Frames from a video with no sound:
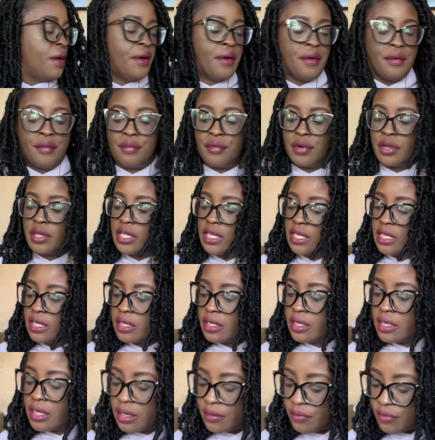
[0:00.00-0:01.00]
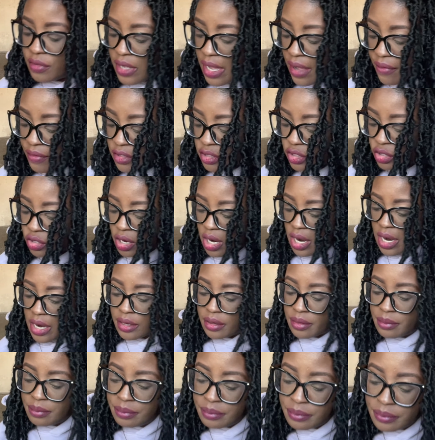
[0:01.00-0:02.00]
Really good if you haven't tried them.